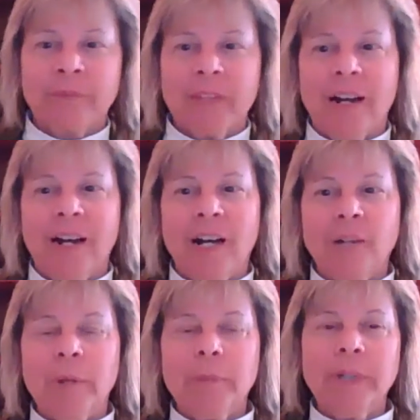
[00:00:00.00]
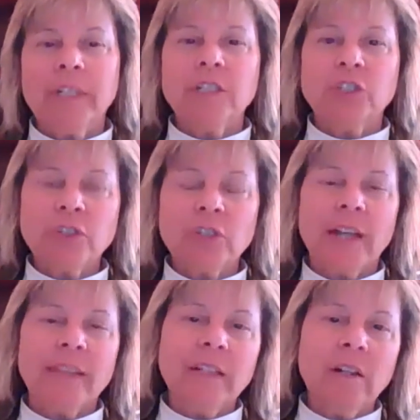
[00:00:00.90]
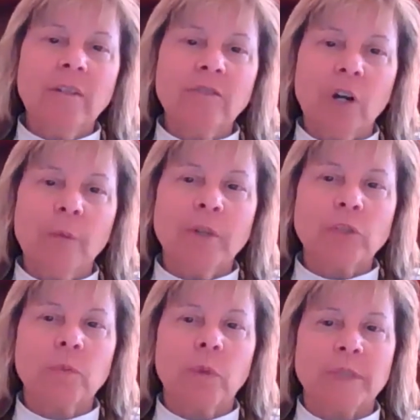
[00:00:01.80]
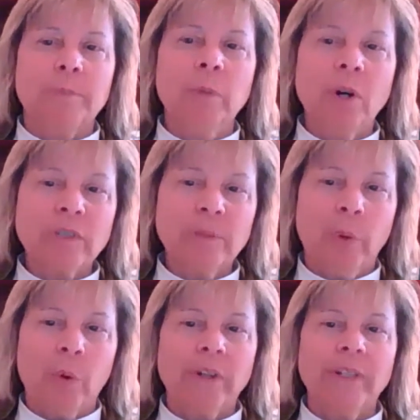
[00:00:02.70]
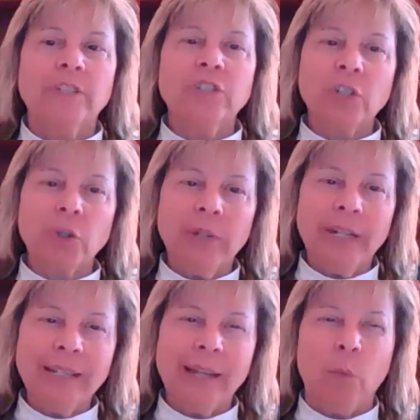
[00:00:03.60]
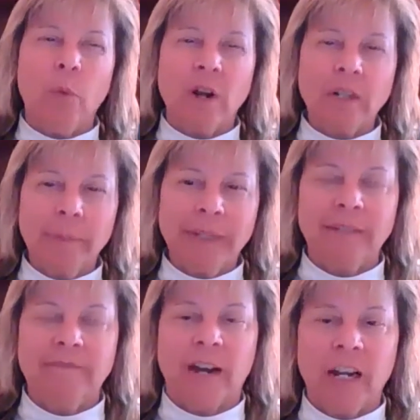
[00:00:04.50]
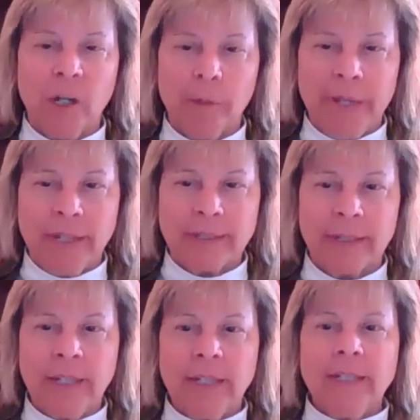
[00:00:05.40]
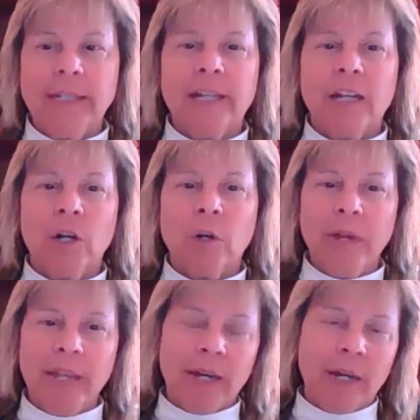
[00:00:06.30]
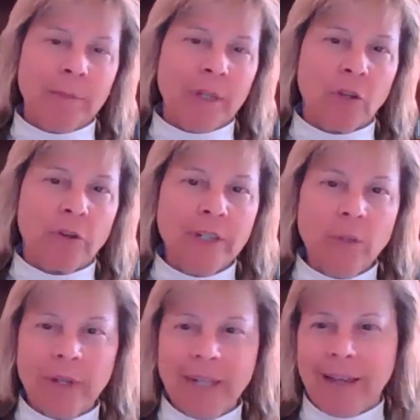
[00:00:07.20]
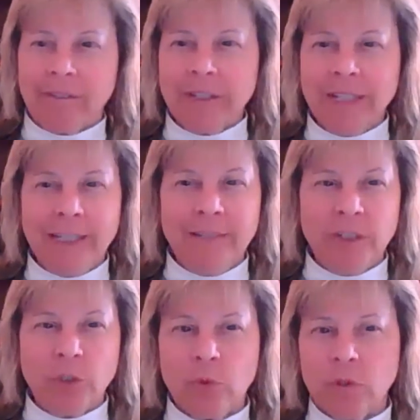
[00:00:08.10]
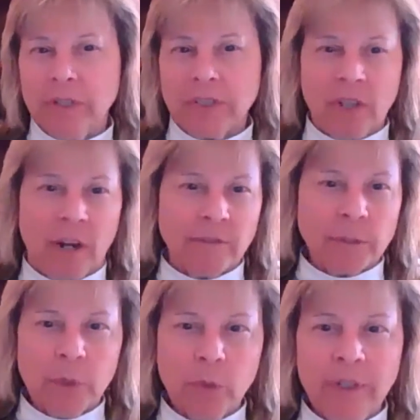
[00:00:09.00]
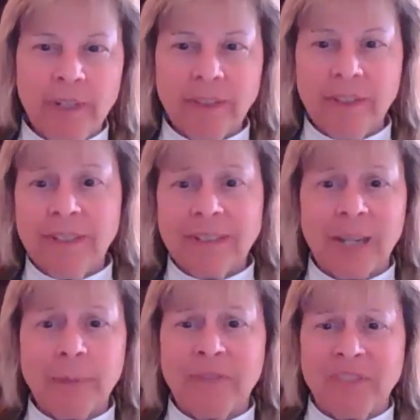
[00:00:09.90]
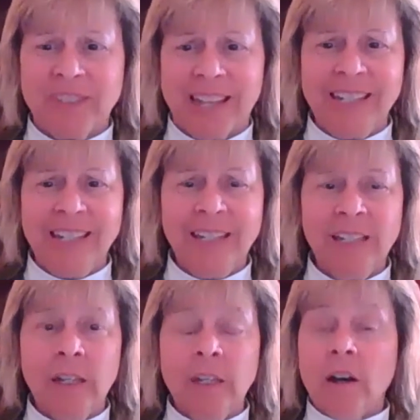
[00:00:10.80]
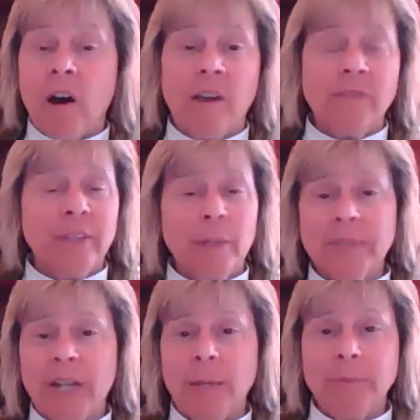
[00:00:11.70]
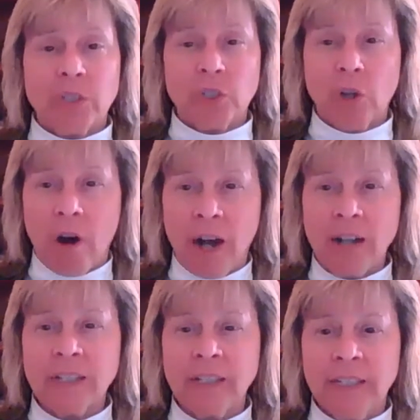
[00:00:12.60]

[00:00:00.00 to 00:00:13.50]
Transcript: But just, I think overall, what's most important is just creating that welcoming environment, you know, learning what every individual is comfortable with in this type of setting, offer them time to talk,